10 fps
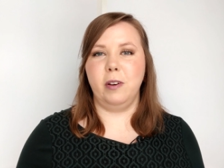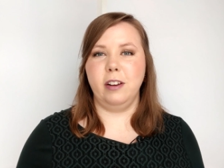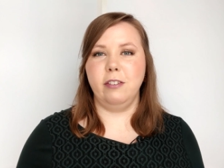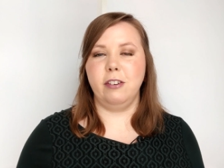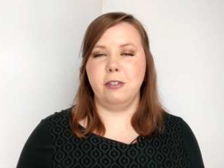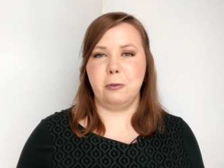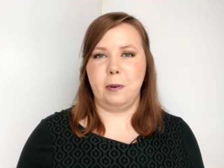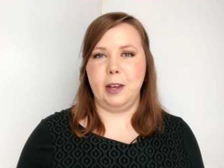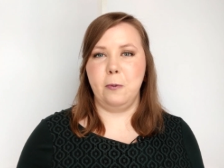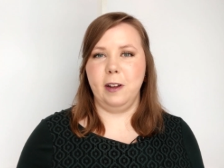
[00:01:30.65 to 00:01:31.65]

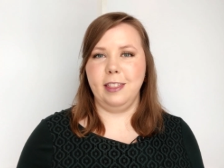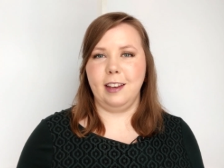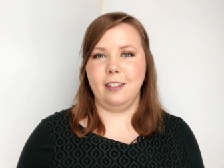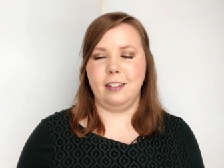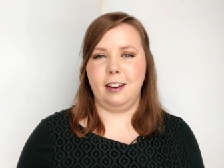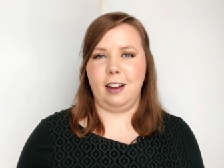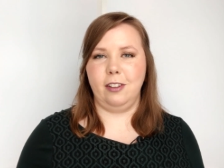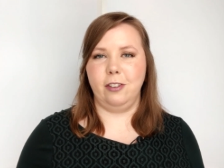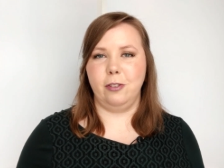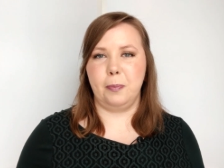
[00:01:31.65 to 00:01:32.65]

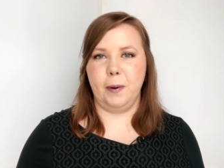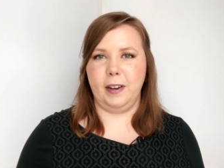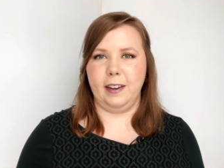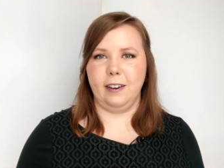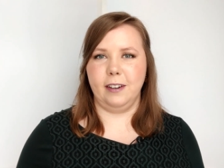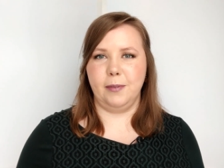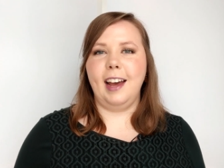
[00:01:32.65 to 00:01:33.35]
$121,000 per year.